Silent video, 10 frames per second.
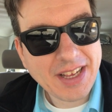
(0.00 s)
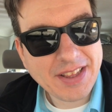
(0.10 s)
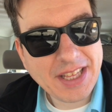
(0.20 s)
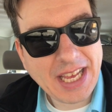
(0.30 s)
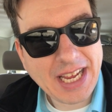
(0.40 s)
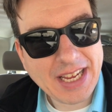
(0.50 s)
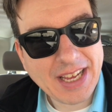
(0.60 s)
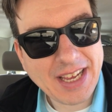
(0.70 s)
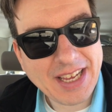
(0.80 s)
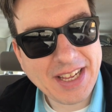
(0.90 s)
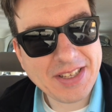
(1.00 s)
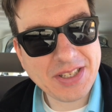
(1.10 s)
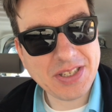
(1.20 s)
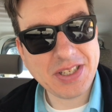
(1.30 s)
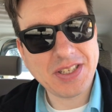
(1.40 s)
thing uh,
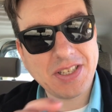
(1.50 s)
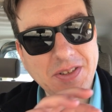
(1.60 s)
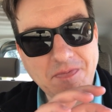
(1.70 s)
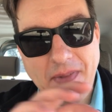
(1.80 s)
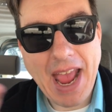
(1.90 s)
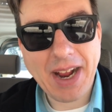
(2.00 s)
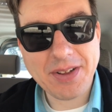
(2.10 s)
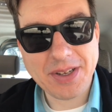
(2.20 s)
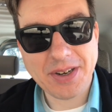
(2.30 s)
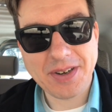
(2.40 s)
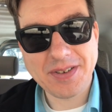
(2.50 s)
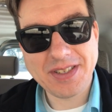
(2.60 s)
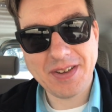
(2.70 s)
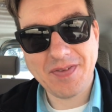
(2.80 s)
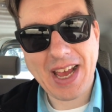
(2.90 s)
is uh, this this this
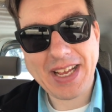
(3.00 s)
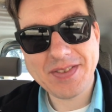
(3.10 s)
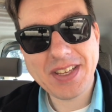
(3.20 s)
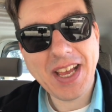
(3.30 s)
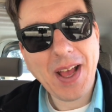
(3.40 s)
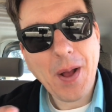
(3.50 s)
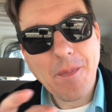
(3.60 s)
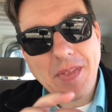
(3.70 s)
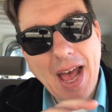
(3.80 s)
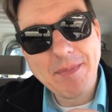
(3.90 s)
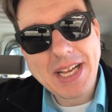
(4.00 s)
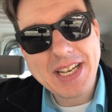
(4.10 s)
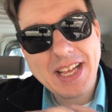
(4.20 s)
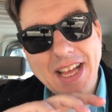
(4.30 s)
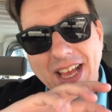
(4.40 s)
mangler device. I
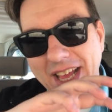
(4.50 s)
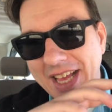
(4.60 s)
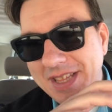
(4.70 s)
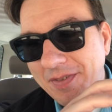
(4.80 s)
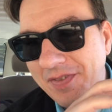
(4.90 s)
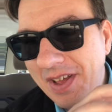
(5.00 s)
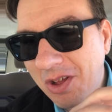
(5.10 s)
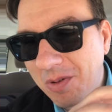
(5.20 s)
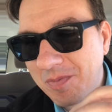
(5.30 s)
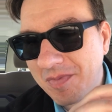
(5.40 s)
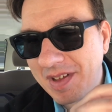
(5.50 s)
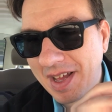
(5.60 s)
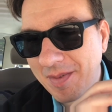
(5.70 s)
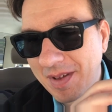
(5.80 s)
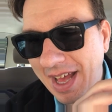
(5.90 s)
mean the film
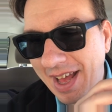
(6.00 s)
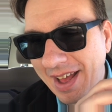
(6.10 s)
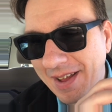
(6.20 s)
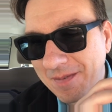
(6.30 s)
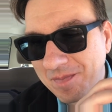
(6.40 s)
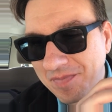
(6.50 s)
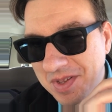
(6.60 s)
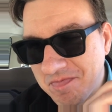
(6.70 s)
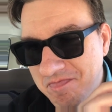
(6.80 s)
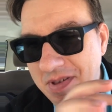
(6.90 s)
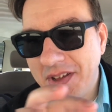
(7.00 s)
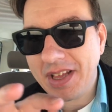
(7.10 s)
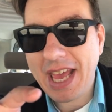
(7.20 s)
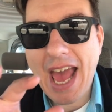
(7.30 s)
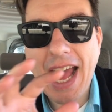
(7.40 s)
um,
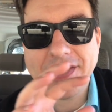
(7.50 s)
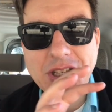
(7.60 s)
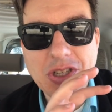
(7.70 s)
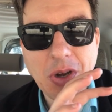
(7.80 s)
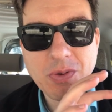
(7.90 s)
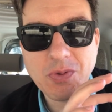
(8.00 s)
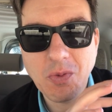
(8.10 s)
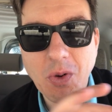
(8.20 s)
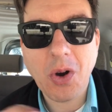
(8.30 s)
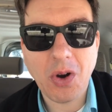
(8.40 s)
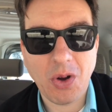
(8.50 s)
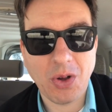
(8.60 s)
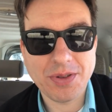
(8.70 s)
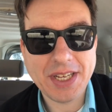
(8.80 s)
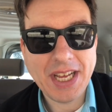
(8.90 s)
Bill it has its own
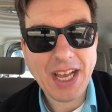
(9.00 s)
world.